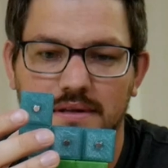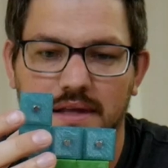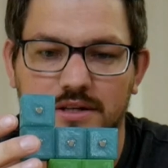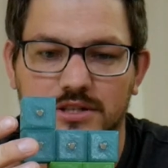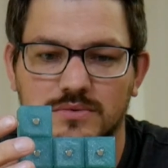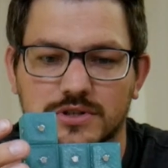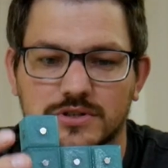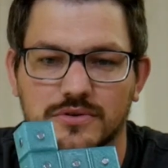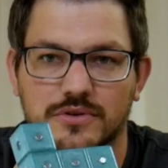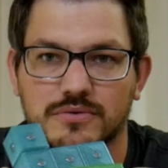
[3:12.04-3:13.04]
They actually want
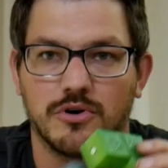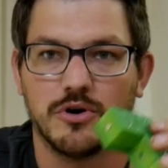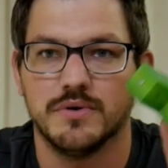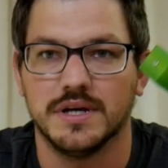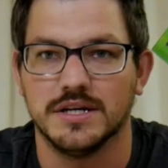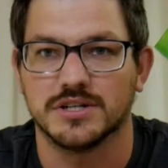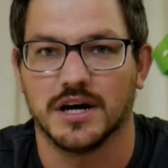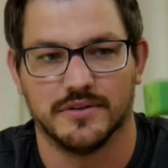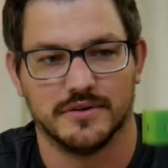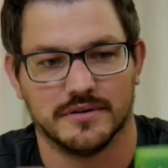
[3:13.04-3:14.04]
to throw each
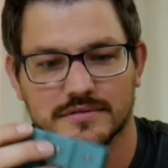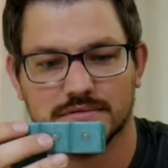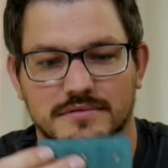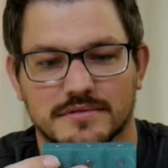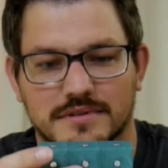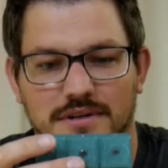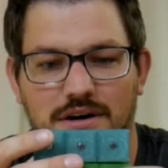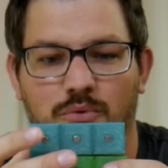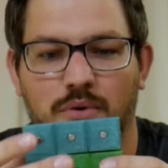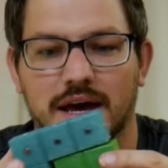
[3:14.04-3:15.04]
other
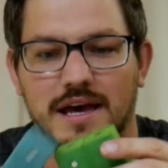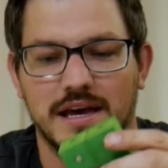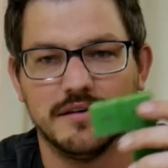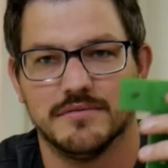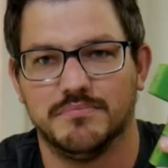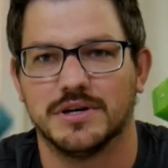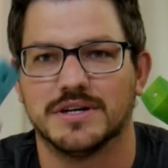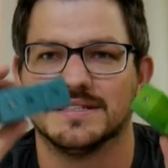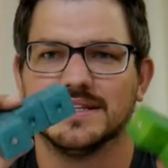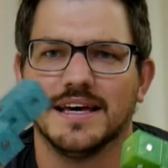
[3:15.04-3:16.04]
away
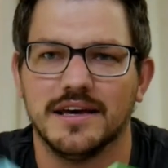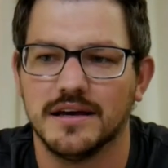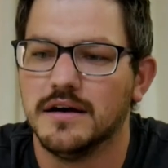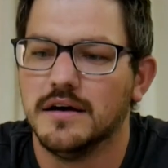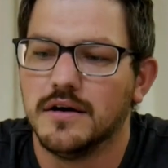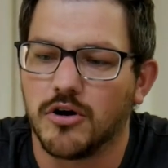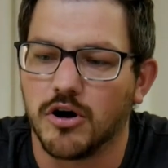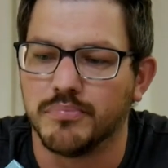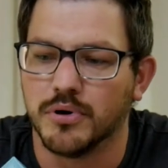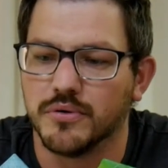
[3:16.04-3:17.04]
because they
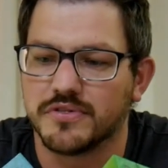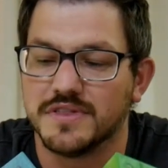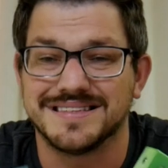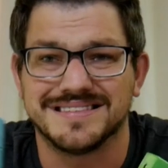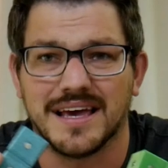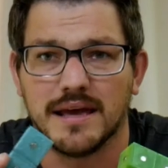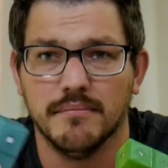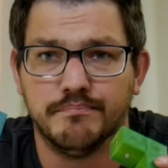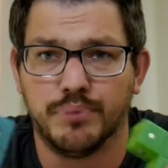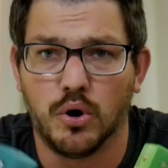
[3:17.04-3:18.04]
are both the
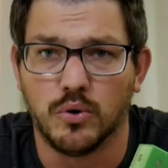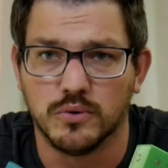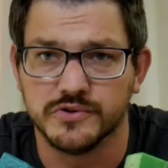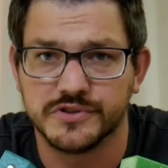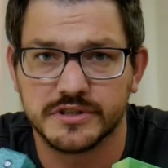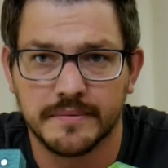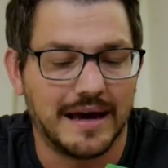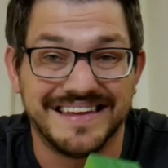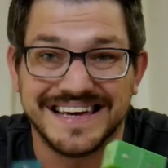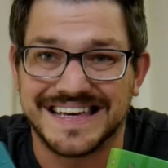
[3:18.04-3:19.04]
same poles
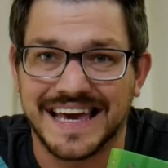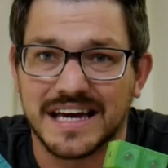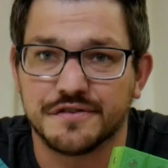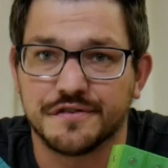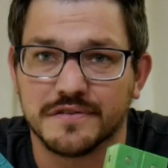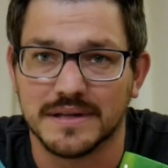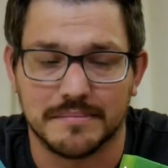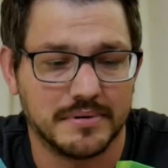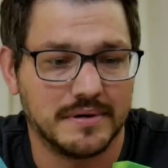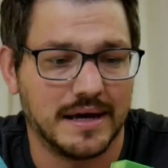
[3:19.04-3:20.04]
and they can't
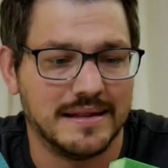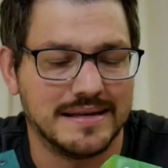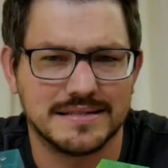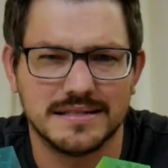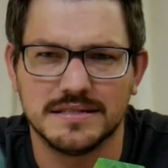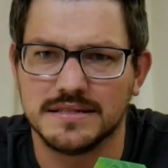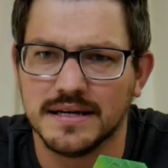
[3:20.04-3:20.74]
flip. And this is